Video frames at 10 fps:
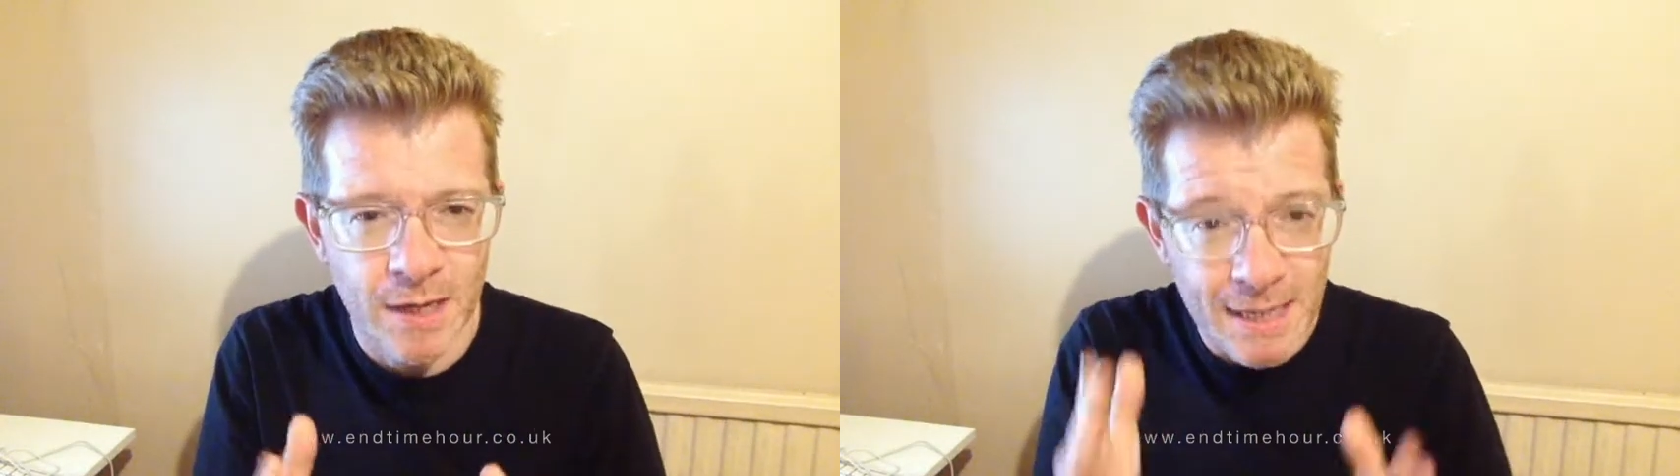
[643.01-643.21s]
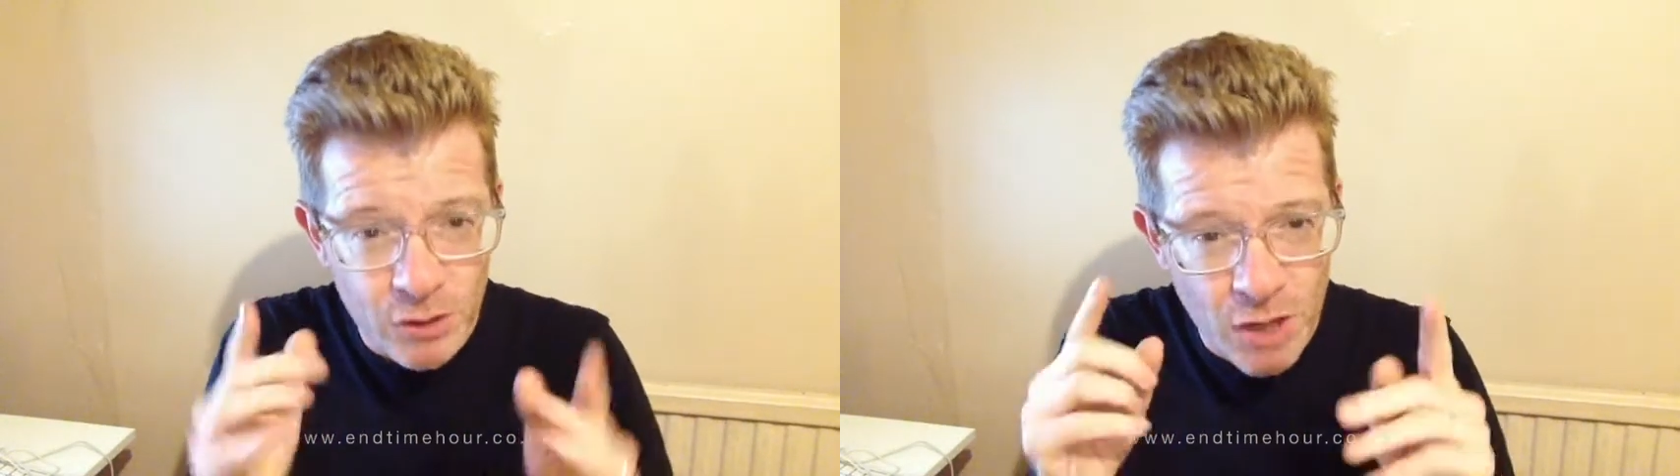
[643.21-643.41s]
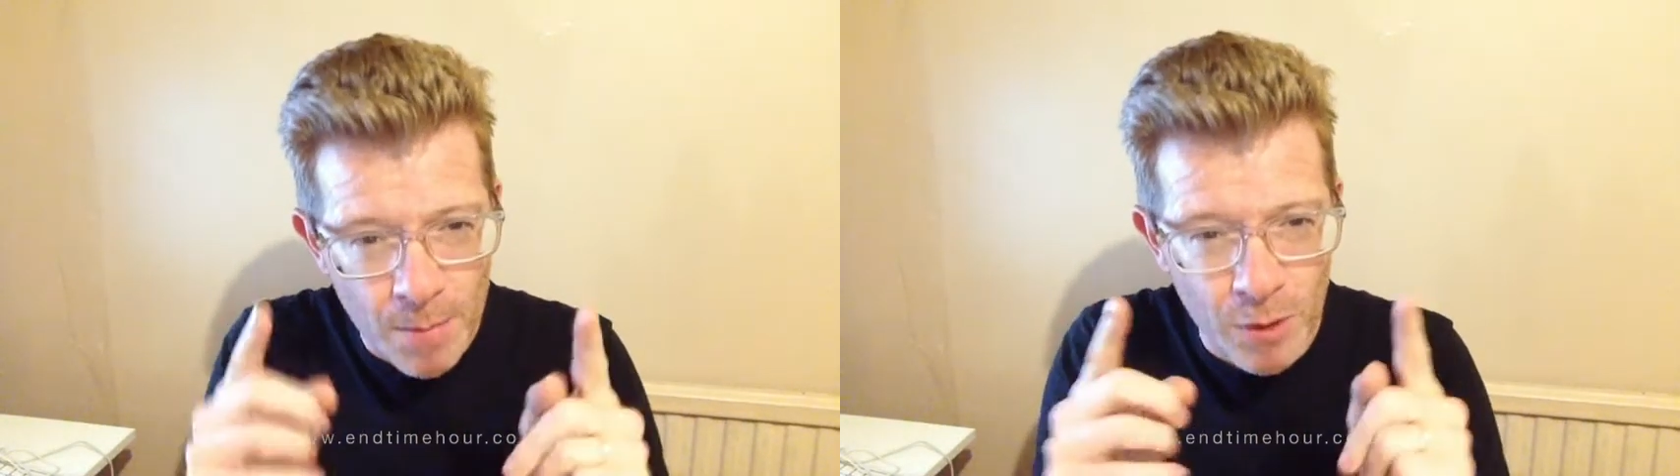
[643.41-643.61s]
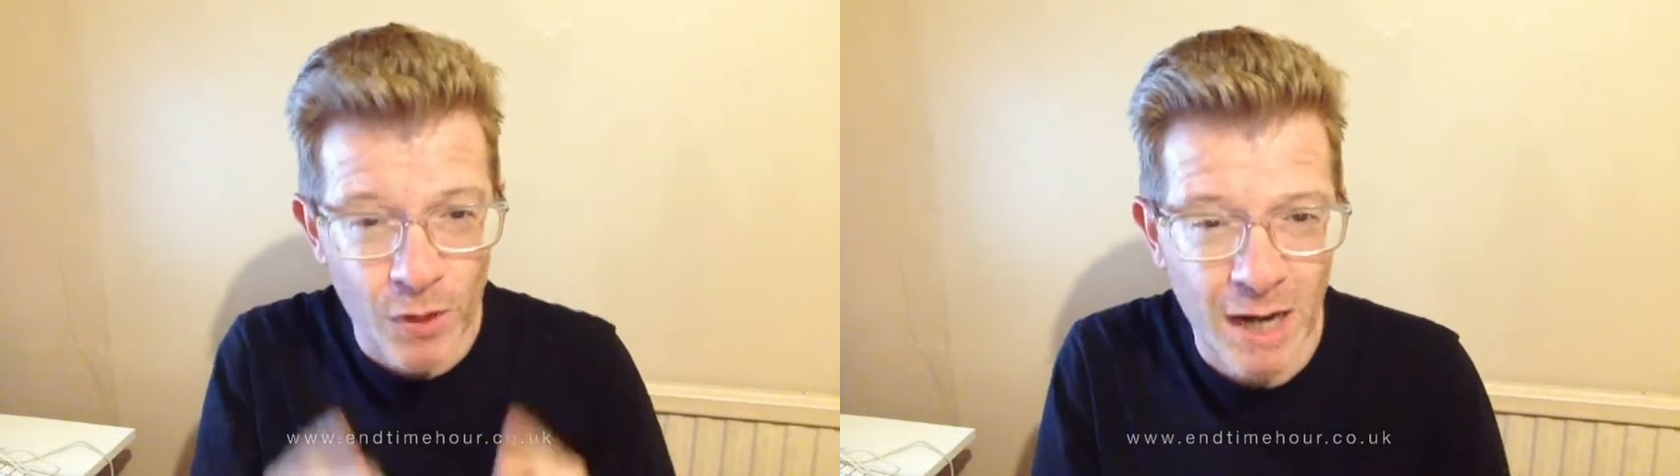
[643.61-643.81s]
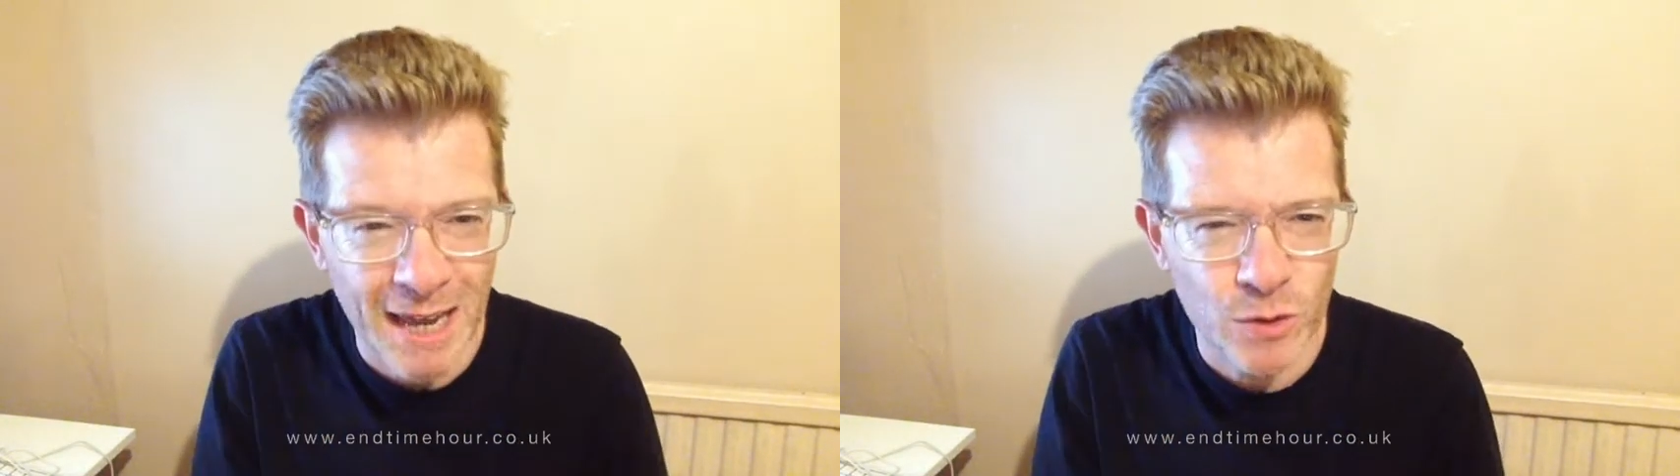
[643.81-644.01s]
He's coming on
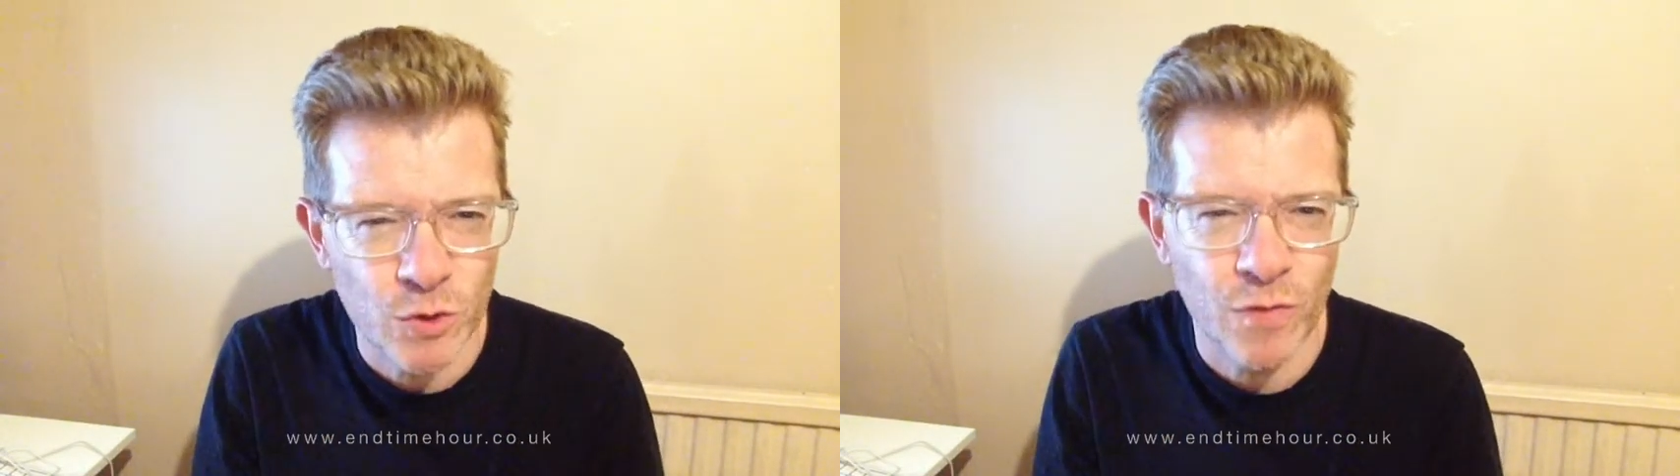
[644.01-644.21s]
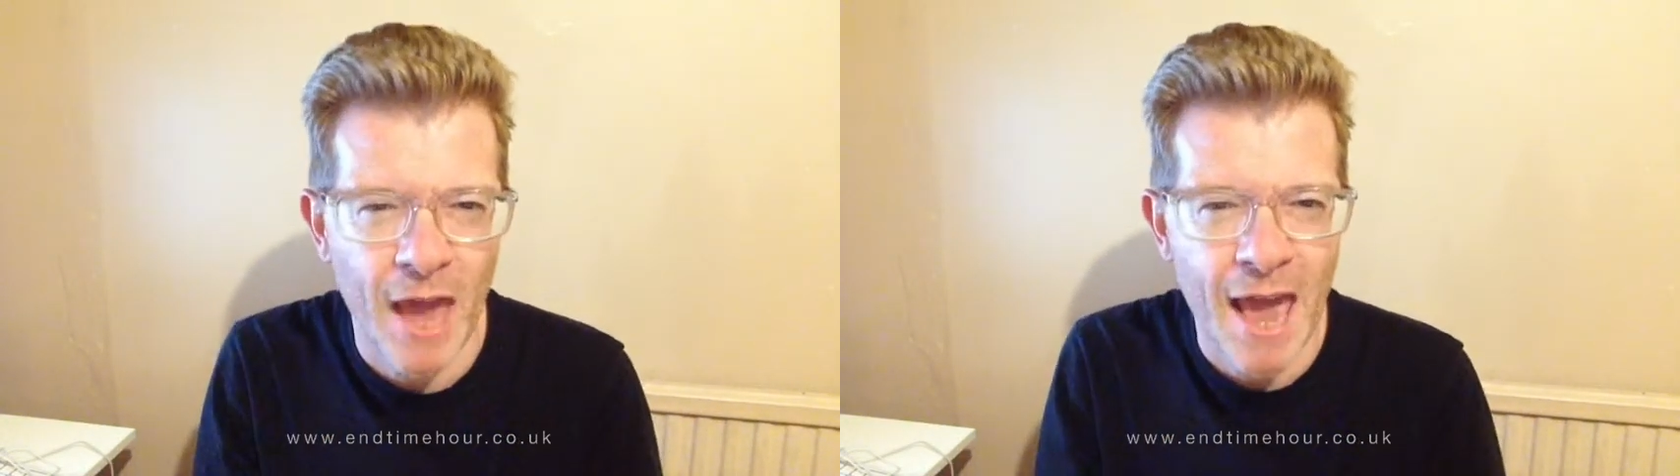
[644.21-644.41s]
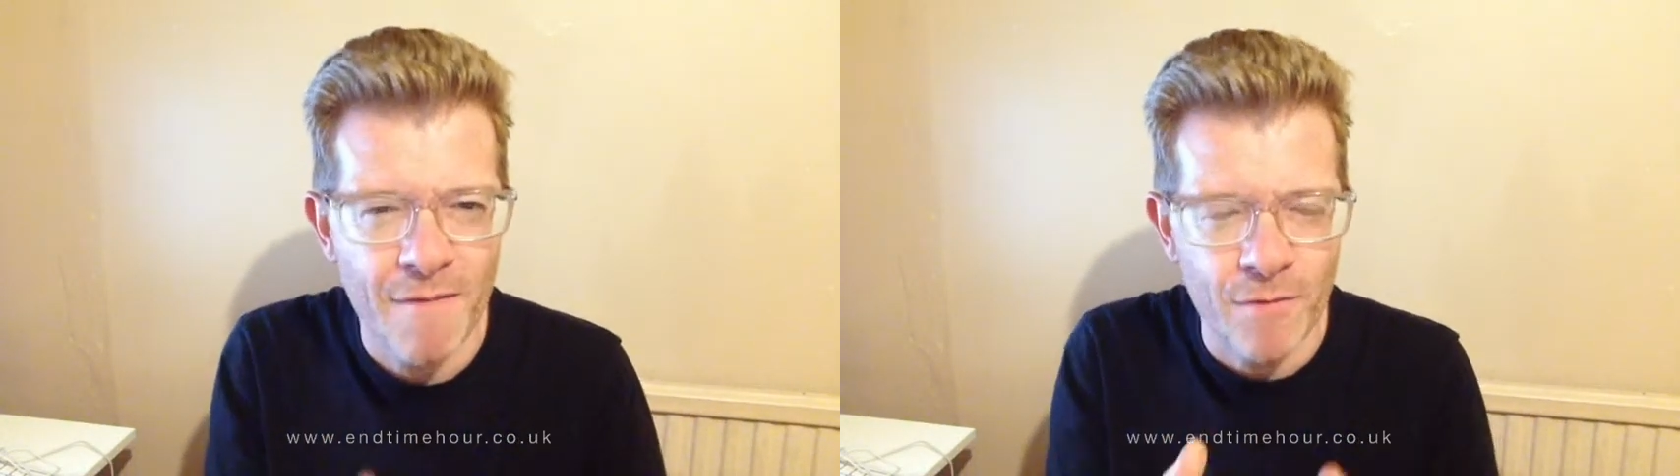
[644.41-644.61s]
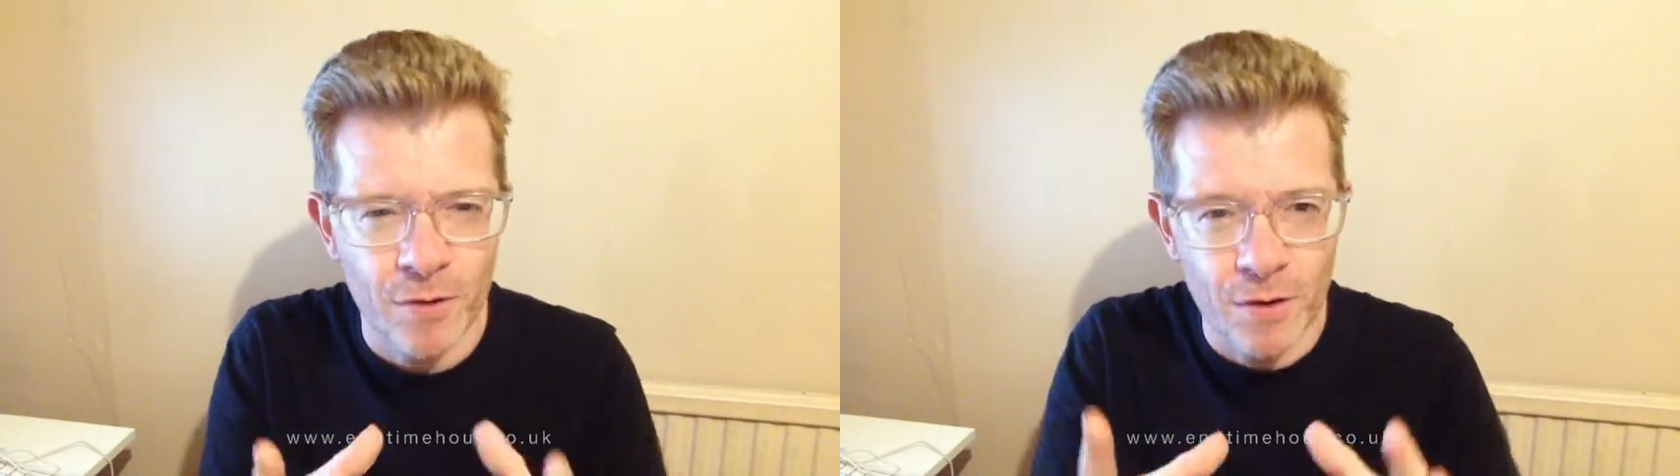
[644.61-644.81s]
the clouds of heaven,